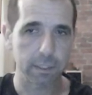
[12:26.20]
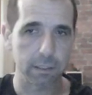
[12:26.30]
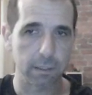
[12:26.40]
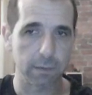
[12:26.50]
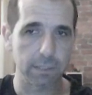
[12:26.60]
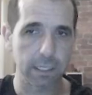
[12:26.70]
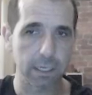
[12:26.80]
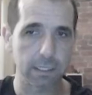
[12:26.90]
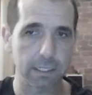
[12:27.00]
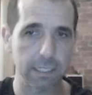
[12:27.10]
Obviously going
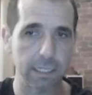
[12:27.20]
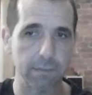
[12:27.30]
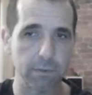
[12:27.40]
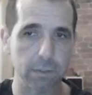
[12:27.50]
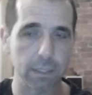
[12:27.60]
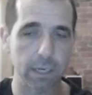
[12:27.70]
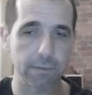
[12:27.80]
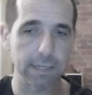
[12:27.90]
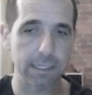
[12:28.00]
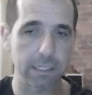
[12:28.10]
to c4 is going around
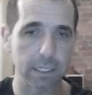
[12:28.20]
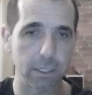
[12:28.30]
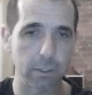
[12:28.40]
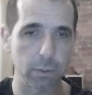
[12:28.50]
in circles.